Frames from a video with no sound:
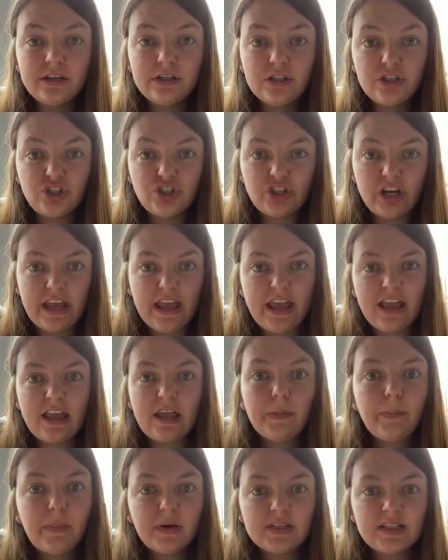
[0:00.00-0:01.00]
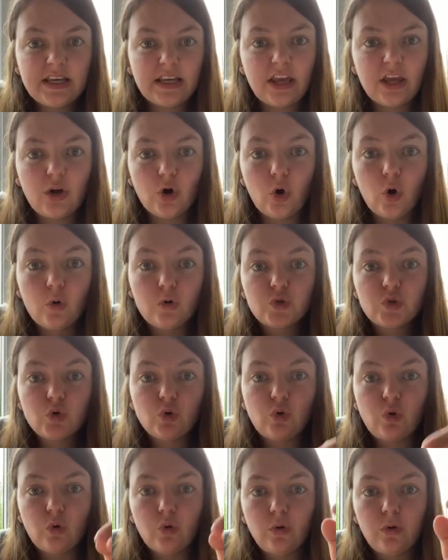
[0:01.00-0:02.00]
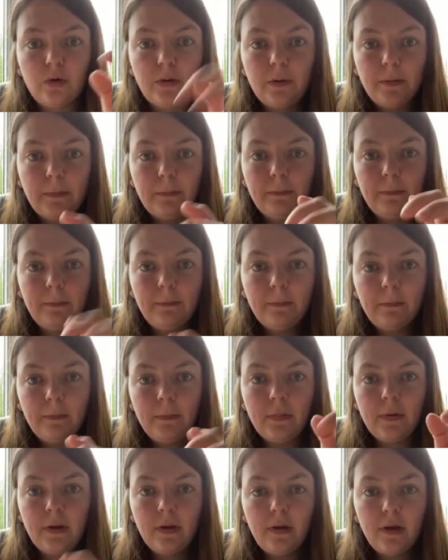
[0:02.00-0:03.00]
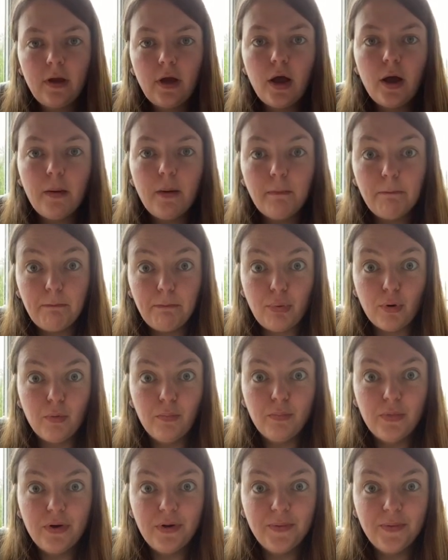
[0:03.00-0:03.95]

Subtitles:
shake, but it can also go boom.